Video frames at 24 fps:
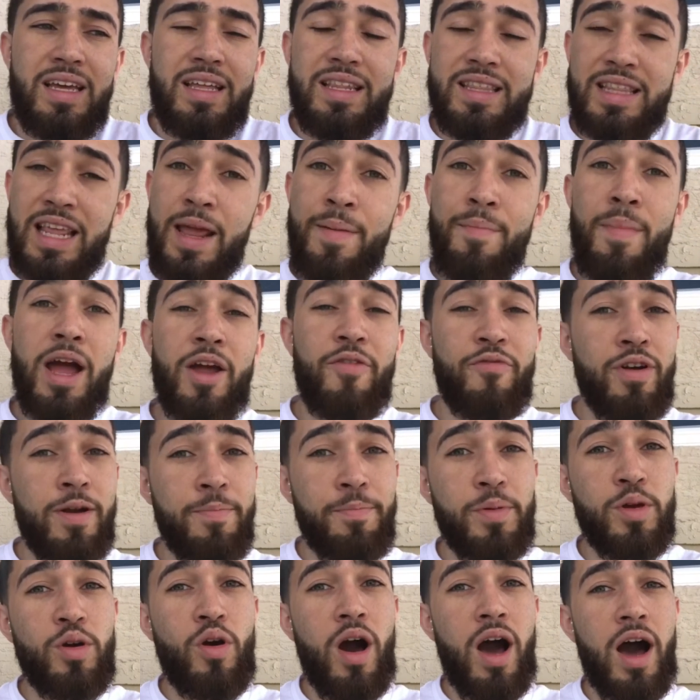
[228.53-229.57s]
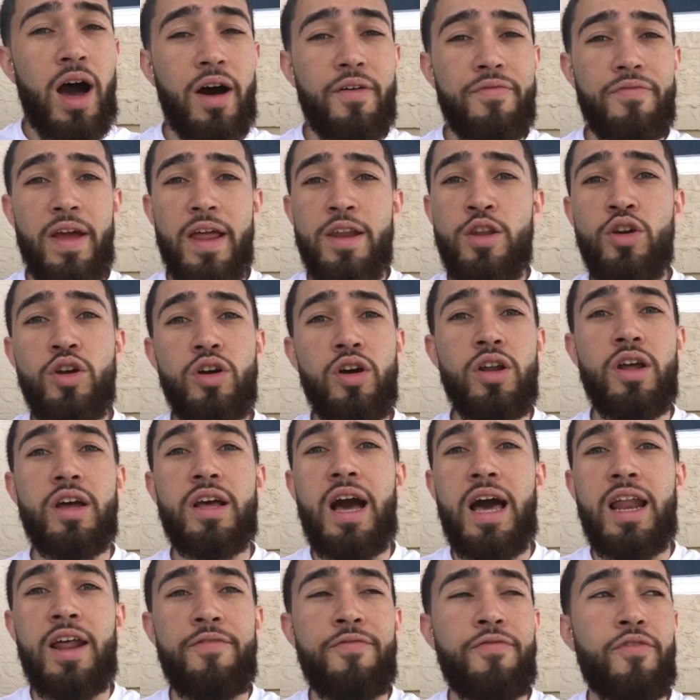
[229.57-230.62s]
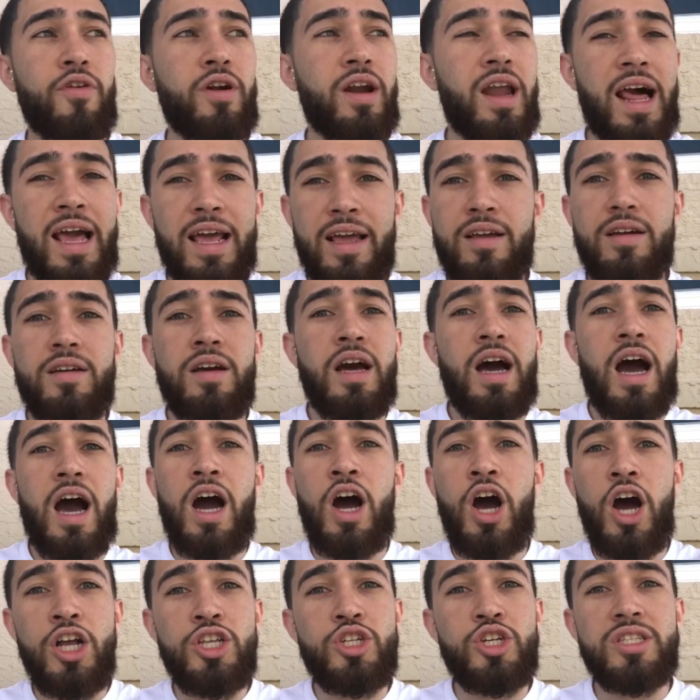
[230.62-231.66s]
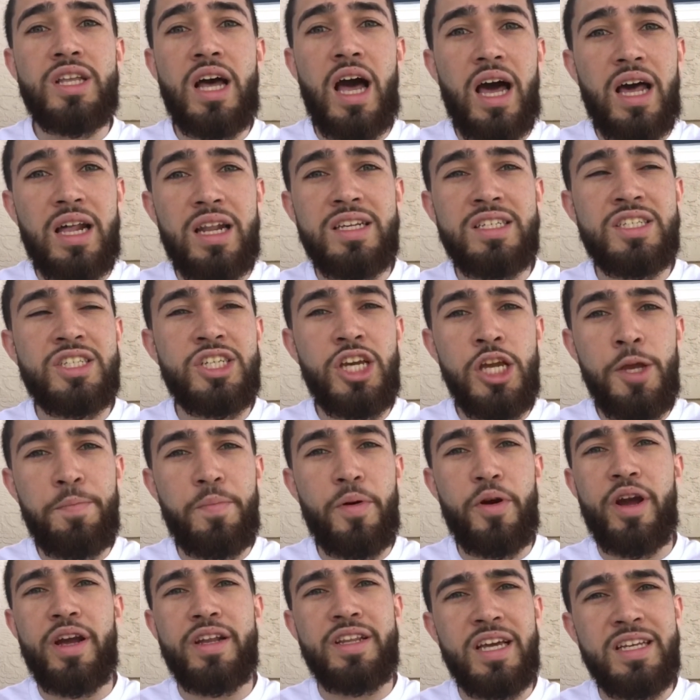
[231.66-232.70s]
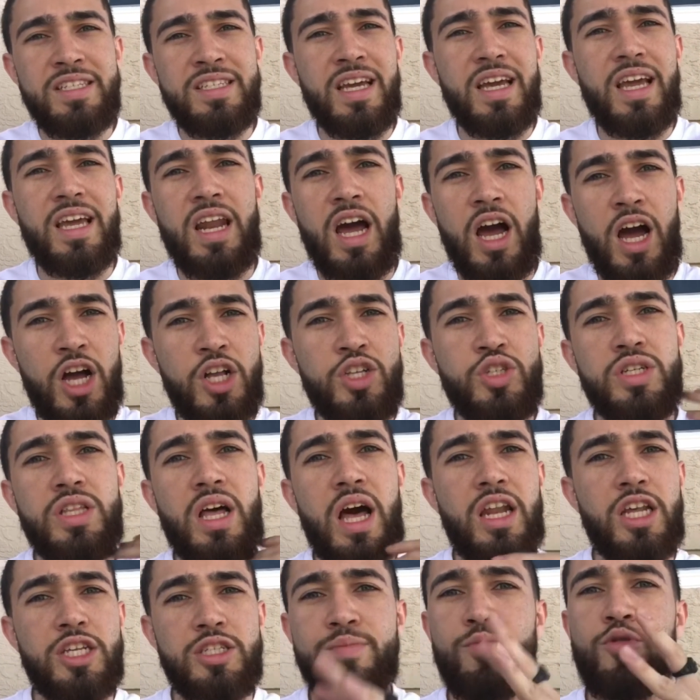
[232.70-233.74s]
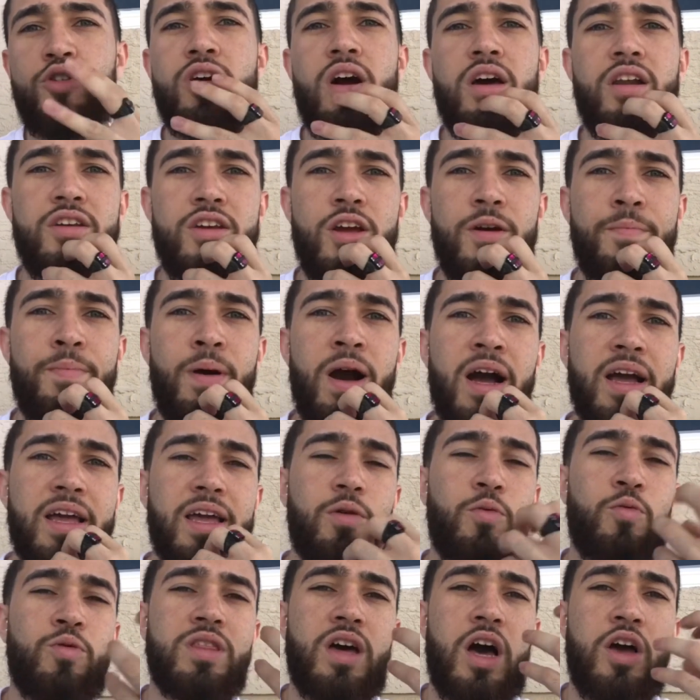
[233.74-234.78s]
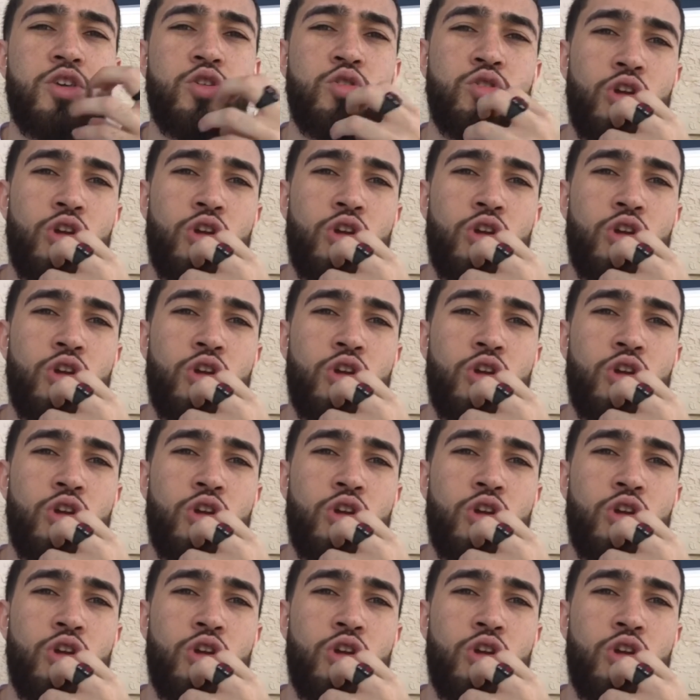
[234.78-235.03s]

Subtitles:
they might rip you off, and you could have got it for like $100 cheaper, and they taking $100 more out of your pocket without you